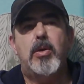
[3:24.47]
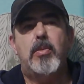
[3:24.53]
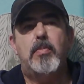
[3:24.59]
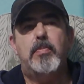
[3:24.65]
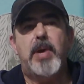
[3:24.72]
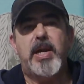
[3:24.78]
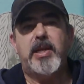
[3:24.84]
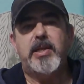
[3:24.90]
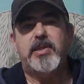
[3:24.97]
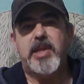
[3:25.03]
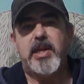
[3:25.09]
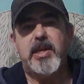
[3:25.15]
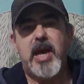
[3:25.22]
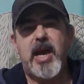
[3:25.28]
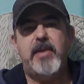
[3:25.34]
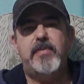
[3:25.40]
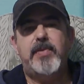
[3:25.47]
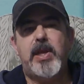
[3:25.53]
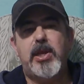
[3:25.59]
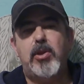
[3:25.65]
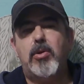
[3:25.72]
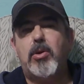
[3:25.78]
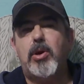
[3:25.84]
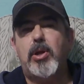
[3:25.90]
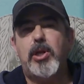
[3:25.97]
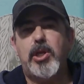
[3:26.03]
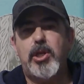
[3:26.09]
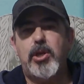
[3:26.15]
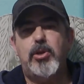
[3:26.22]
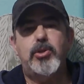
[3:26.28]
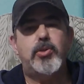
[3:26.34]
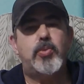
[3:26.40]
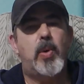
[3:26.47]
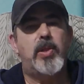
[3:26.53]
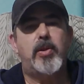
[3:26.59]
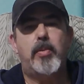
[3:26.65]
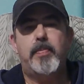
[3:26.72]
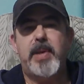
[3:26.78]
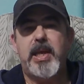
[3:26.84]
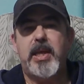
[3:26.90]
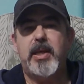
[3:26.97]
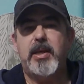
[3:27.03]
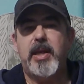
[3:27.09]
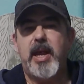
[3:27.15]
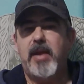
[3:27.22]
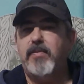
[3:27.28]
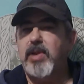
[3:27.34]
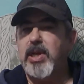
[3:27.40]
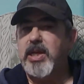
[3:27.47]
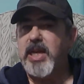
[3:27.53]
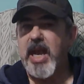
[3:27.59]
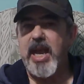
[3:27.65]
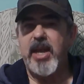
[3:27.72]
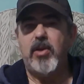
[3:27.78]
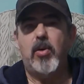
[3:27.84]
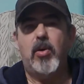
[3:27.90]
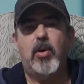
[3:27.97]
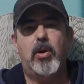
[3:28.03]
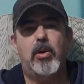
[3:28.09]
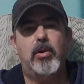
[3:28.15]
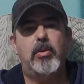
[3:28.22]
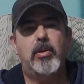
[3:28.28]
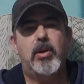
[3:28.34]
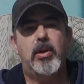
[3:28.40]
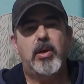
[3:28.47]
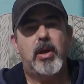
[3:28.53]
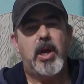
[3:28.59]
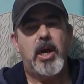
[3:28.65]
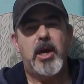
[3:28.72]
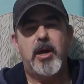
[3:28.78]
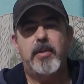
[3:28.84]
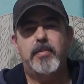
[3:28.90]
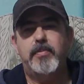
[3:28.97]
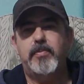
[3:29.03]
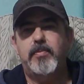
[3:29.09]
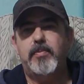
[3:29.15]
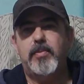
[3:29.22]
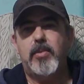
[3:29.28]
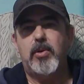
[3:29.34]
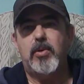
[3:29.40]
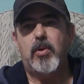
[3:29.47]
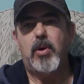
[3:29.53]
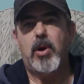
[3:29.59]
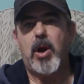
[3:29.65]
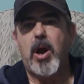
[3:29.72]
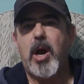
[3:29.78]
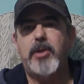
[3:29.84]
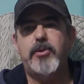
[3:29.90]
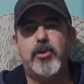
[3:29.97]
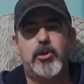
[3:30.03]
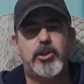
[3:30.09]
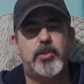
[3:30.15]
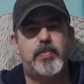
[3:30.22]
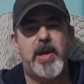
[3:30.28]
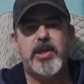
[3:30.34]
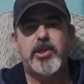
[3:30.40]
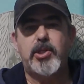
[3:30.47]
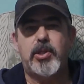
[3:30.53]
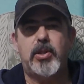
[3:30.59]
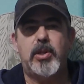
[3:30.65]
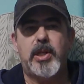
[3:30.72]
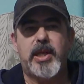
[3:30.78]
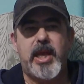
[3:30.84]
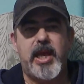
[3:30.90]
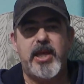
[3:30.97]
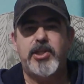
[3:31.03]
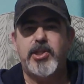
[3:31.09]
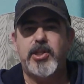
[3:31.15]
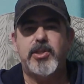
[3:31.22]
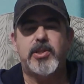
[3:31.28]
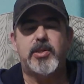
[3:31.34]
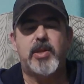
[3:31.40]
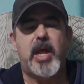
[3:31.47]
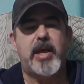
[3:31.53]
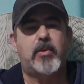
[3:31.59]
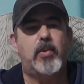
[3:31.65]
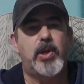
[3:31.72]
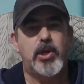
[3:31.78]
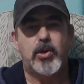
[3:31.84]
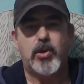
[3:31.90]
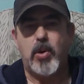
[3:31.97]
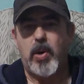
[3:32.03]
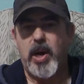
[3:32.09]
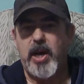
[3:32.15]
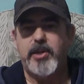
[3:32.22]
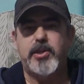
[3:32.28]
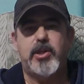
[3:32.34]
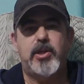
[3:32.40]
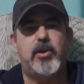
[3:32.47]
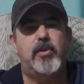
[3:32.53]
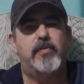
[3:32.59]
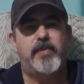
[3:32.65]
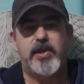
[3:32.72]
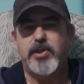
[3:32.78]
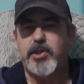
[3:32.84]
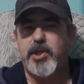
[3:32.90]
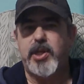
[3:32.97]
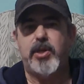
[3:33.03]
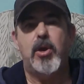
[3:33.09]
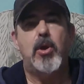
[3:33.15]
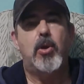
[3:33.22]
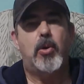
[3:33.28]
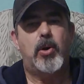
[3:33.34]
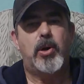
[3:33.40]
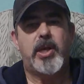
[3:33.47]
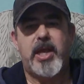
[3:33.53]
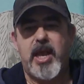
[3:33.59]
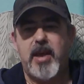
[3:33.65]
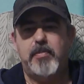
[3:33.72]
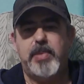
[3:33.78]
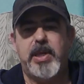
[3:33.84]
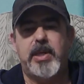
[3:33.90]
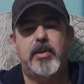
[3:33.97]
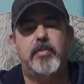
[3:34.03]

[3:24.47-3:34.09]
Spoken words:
But it is a knife that you're going to use, whether it be every day or on those special occasions like when you go hunting or fishing or camping.